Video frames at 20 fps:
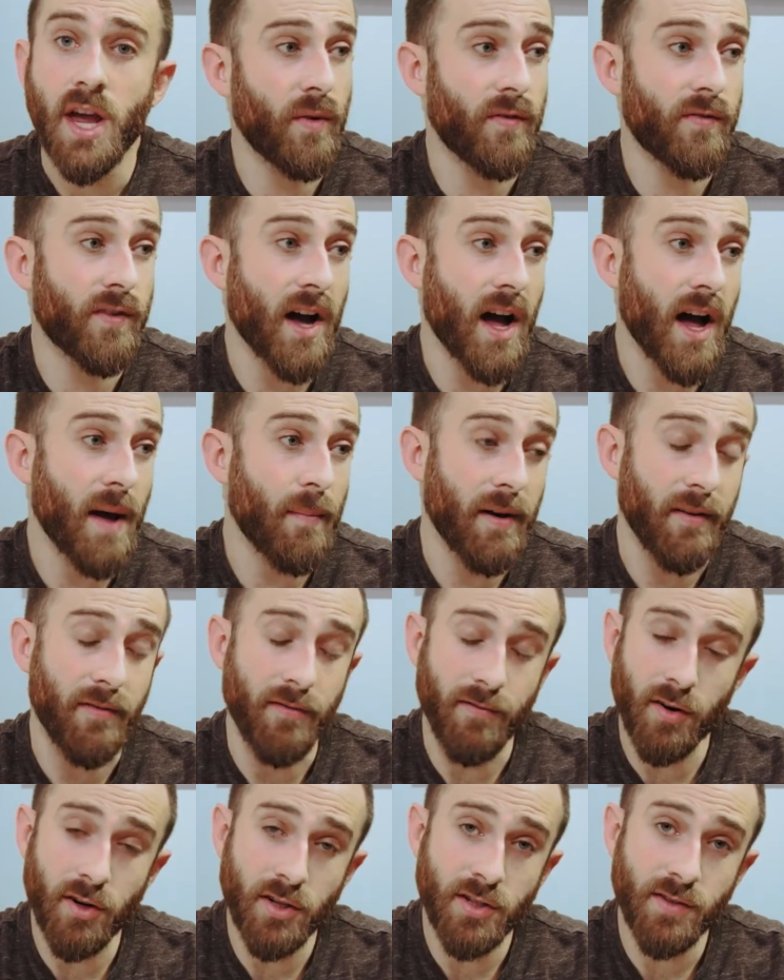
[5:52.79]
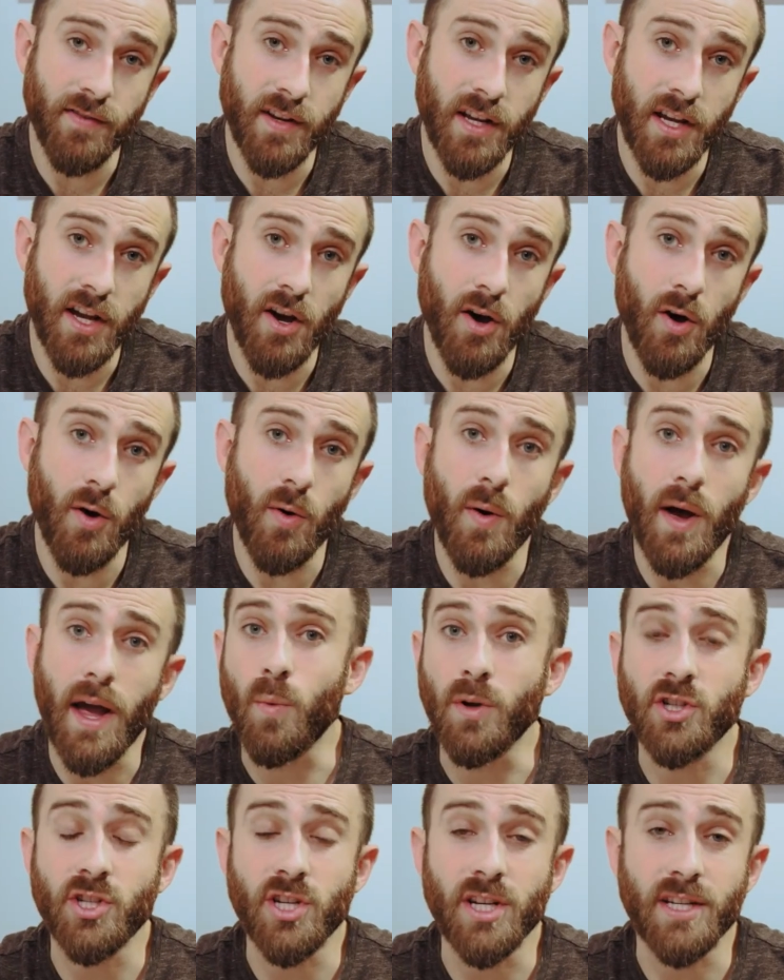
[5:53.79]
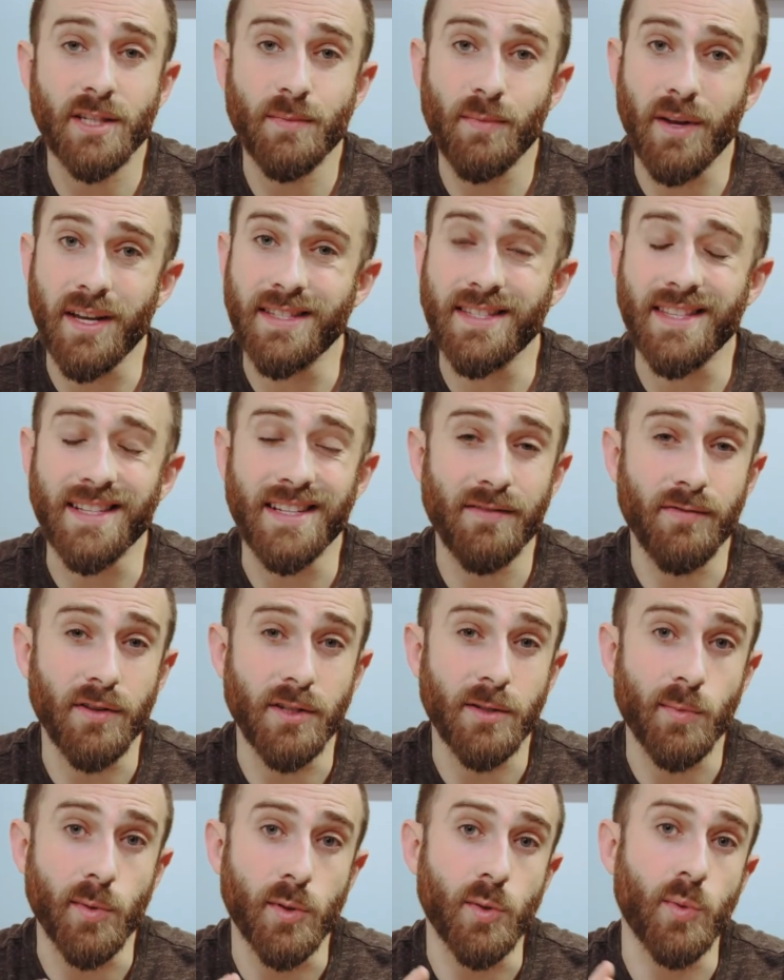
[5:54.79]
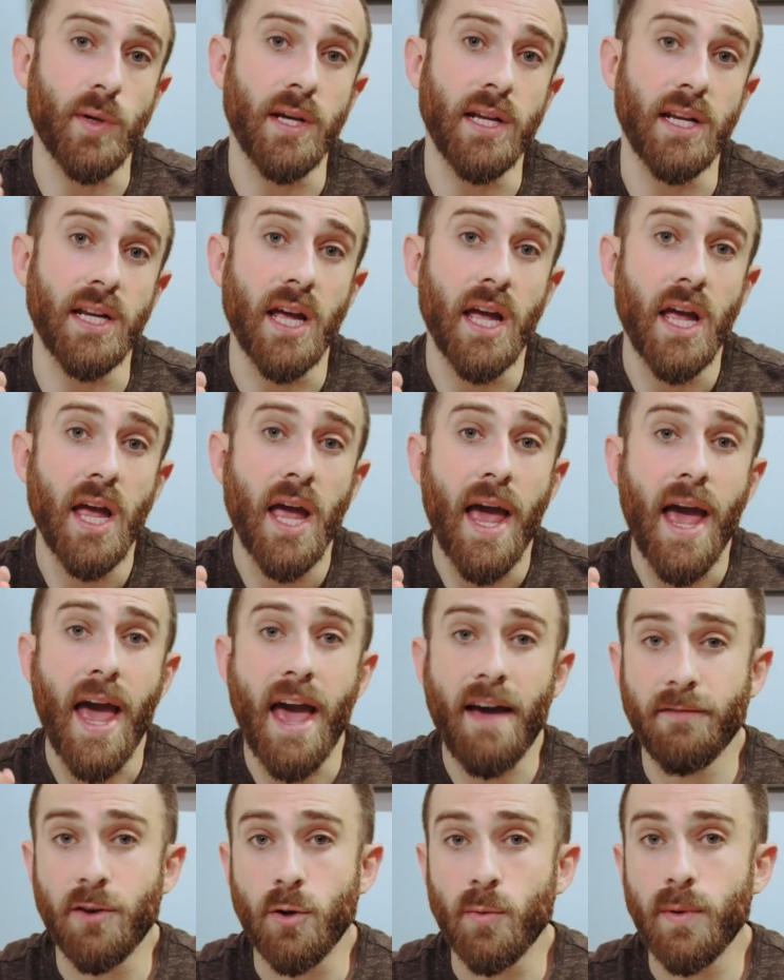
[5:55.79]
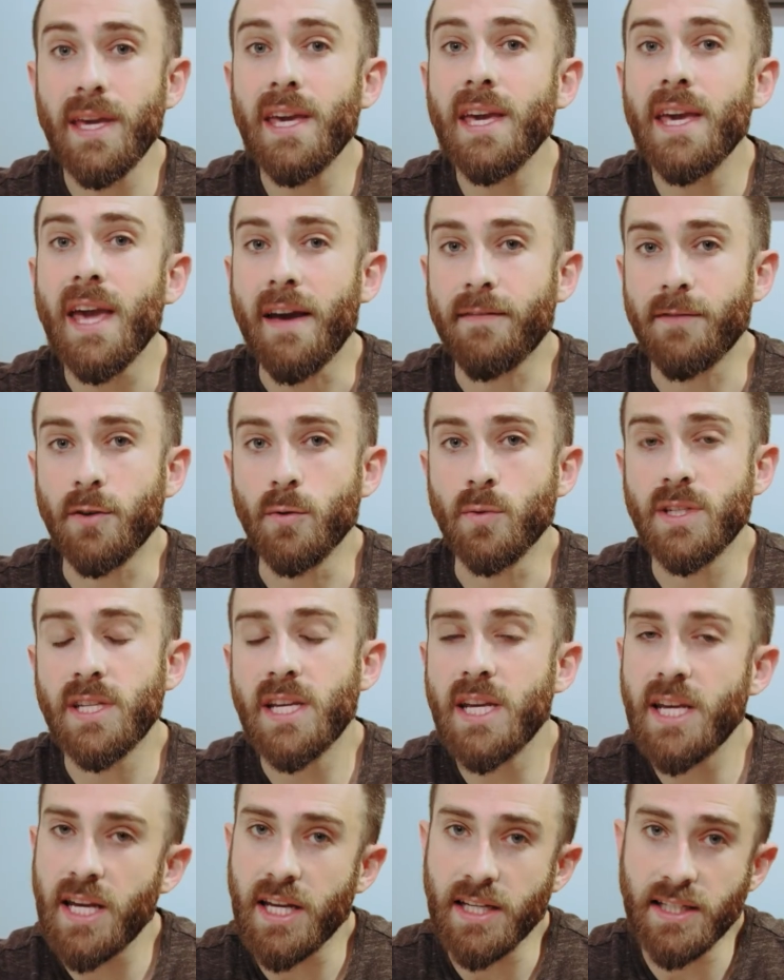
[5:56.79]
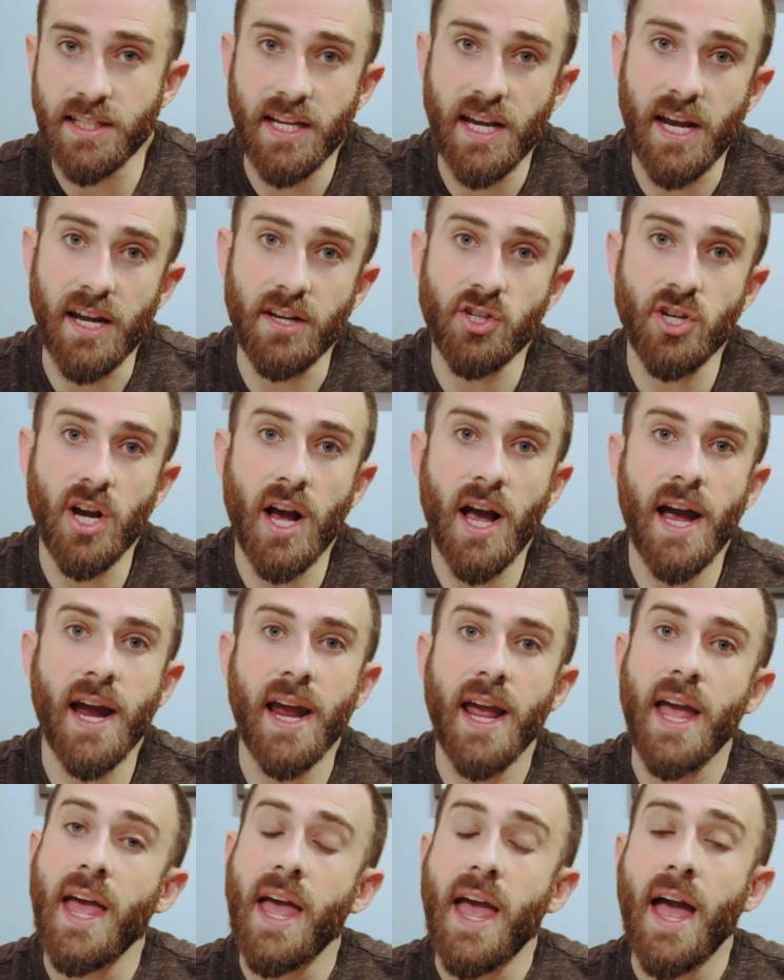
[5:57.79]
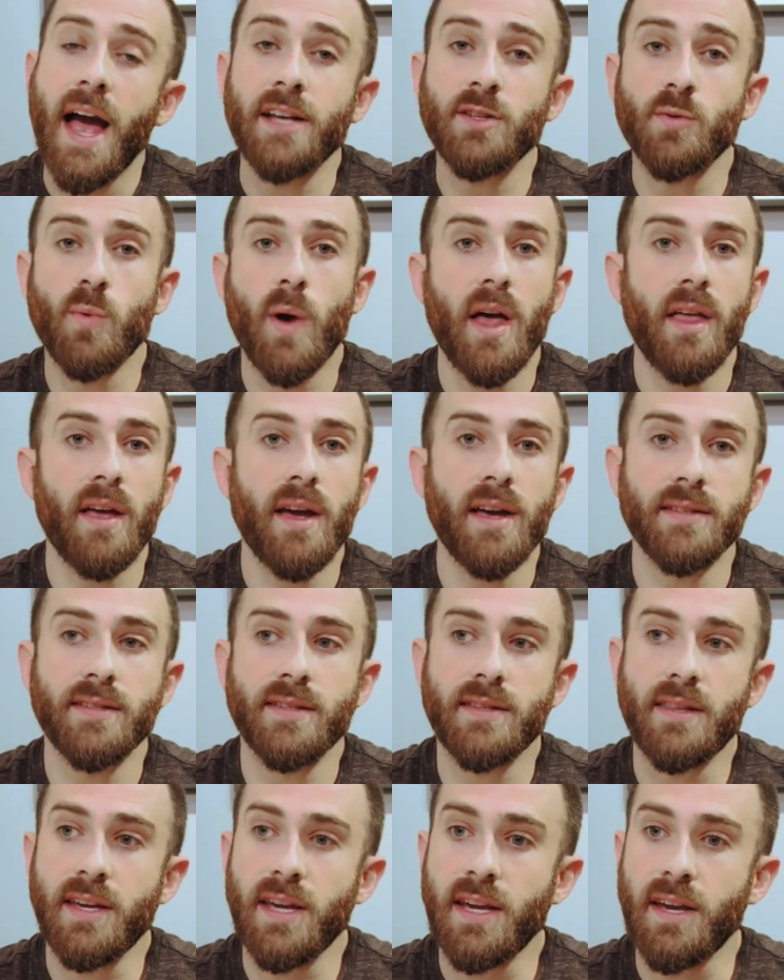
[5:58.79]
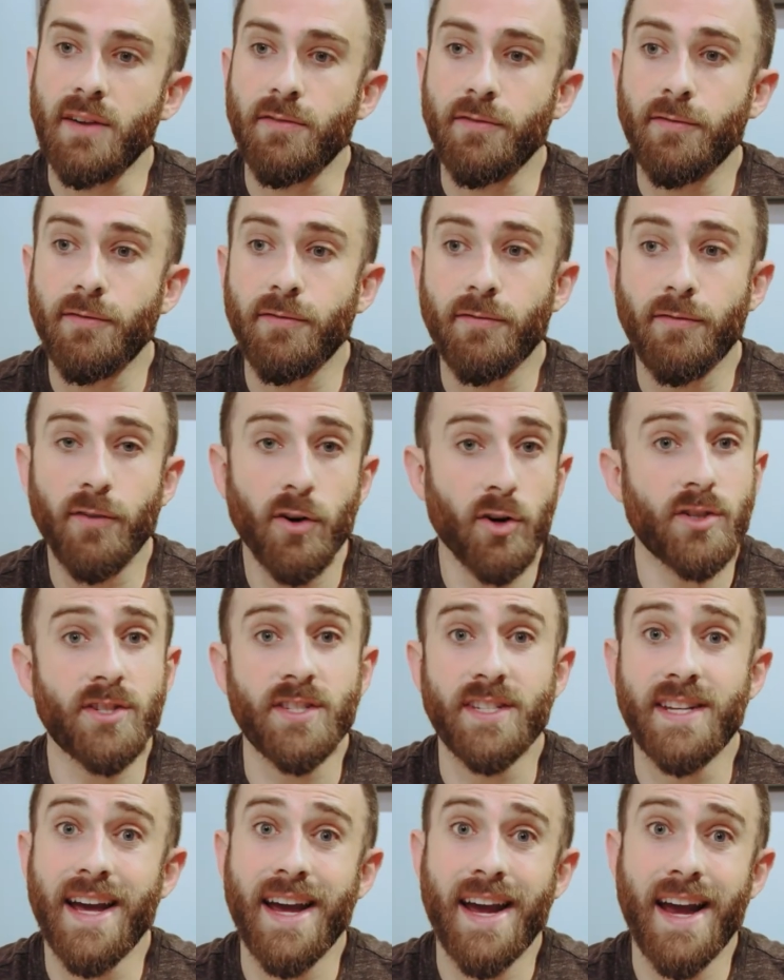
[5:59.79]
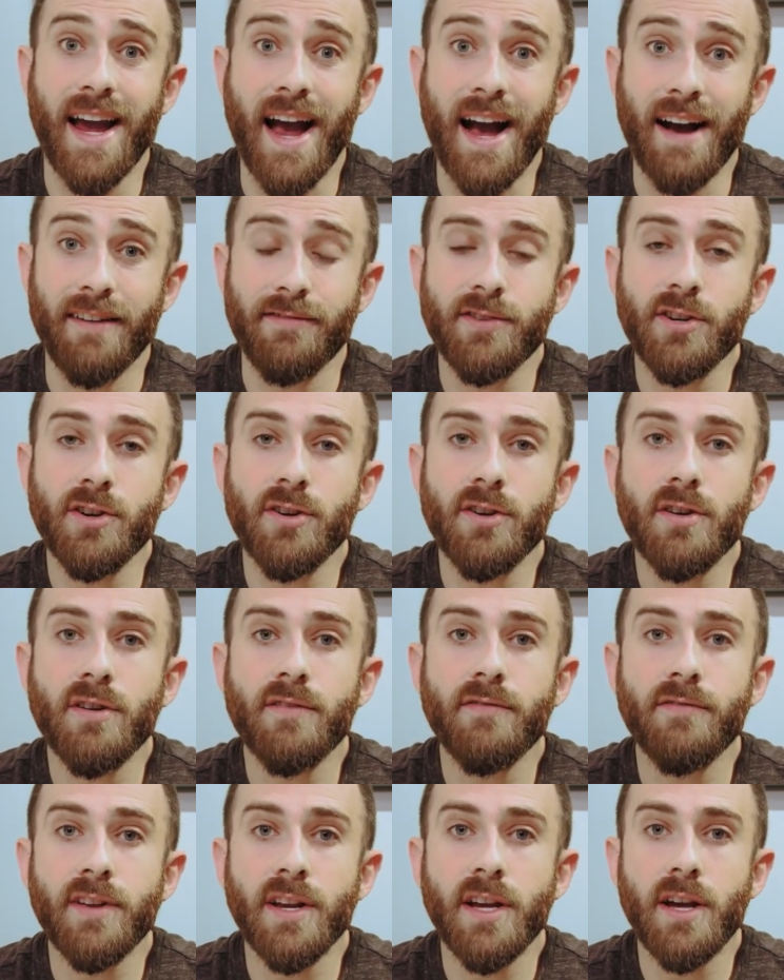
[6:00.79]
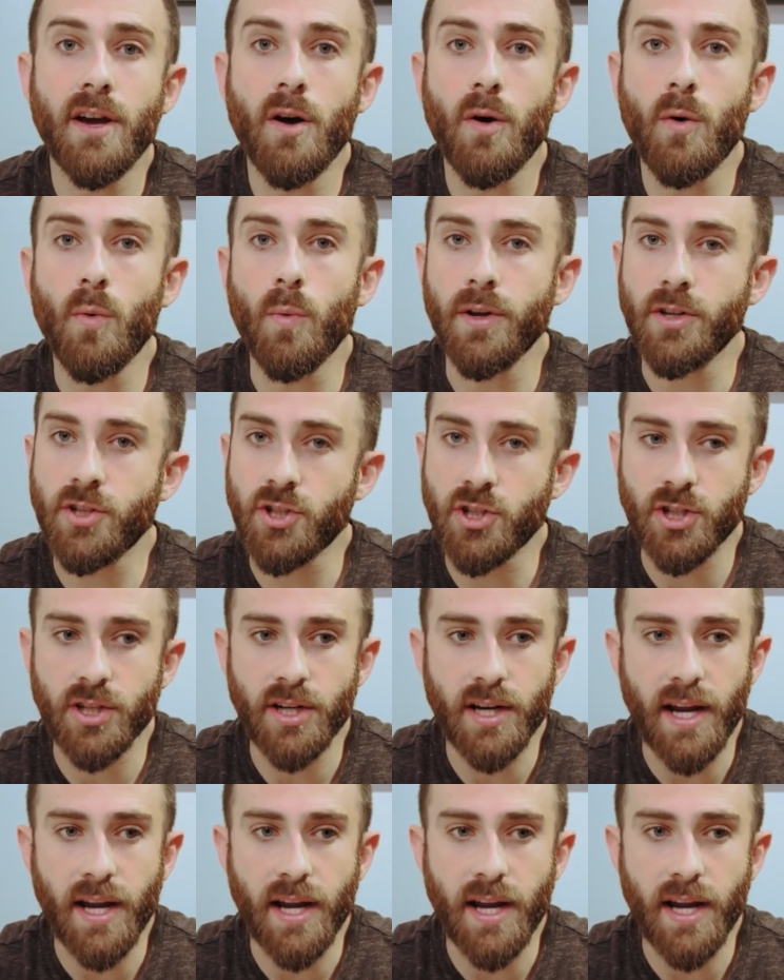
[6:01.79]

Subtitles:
We've got my first video, which explains the difference between FUE, FUT, and DHI, as well as the first day after video, which